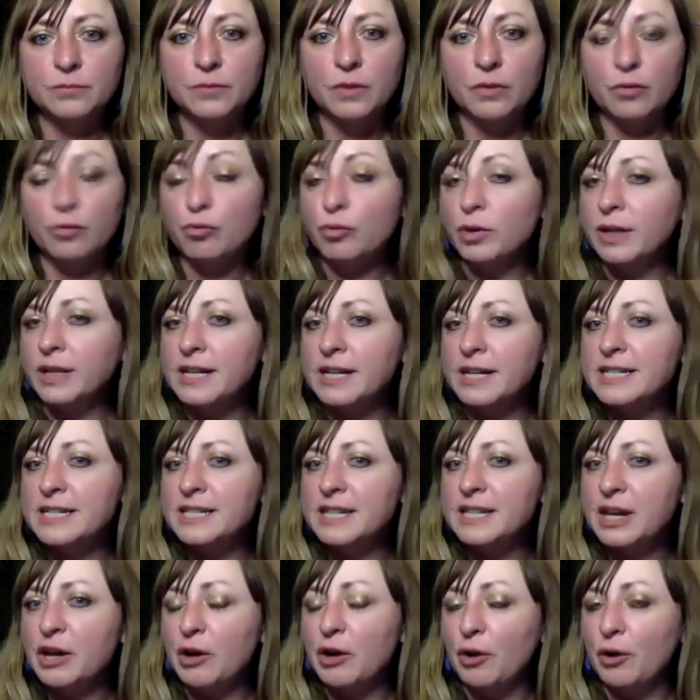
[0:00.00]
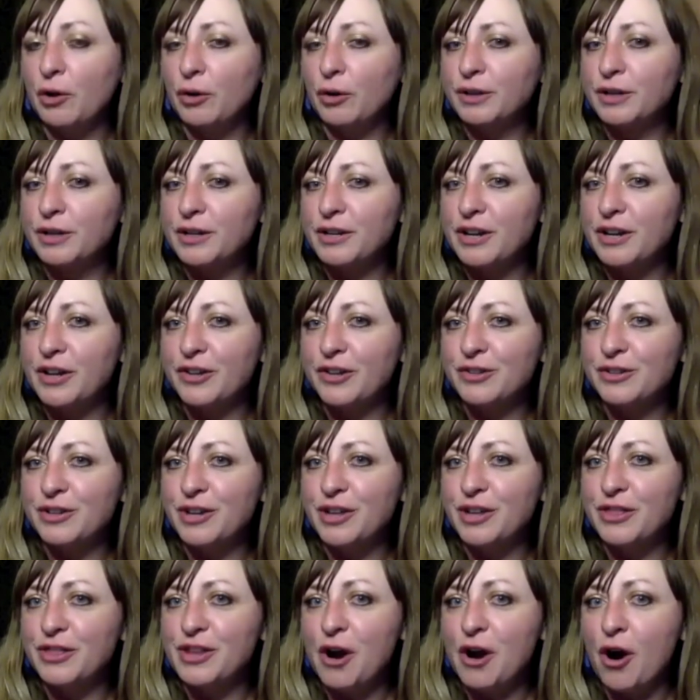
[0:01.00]
really skilled in,
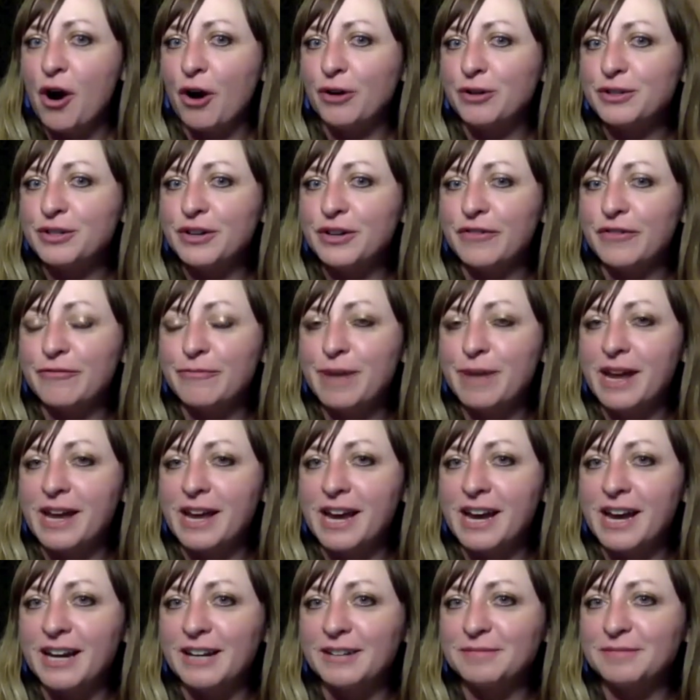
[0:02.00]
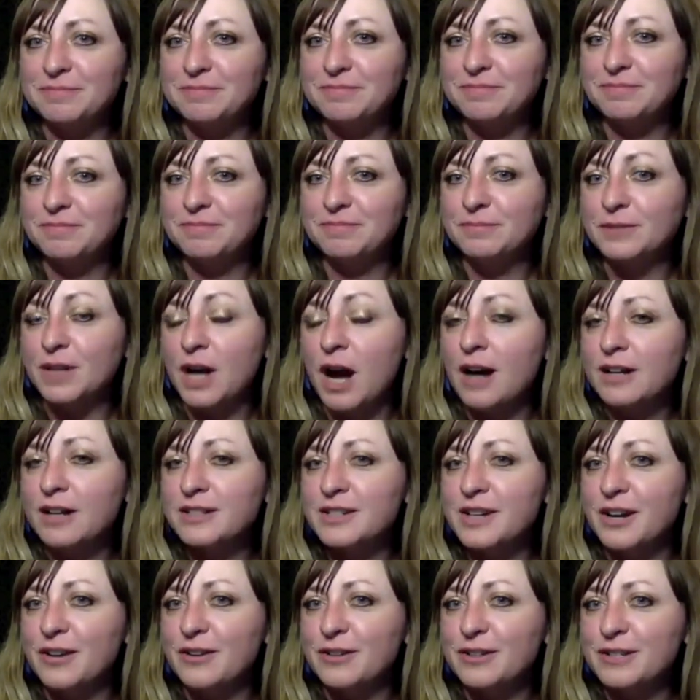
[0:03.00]
in the art of making
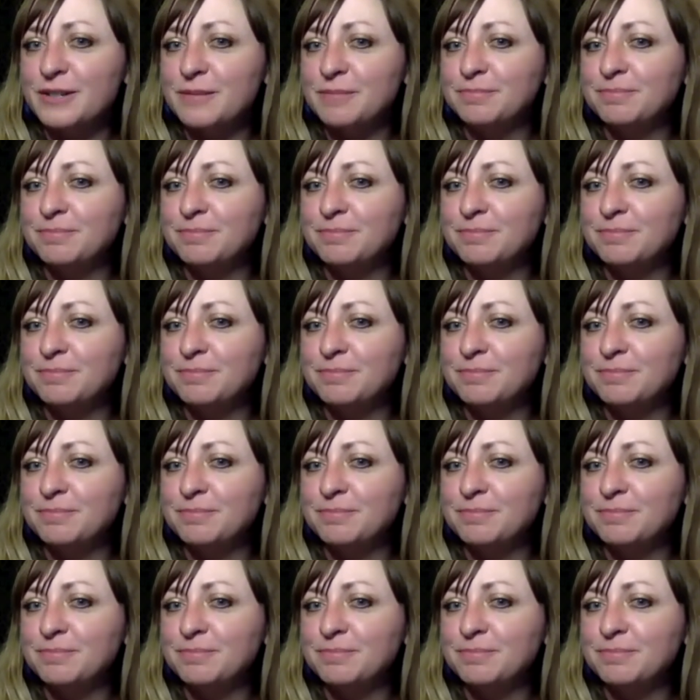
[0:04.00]
cocktails.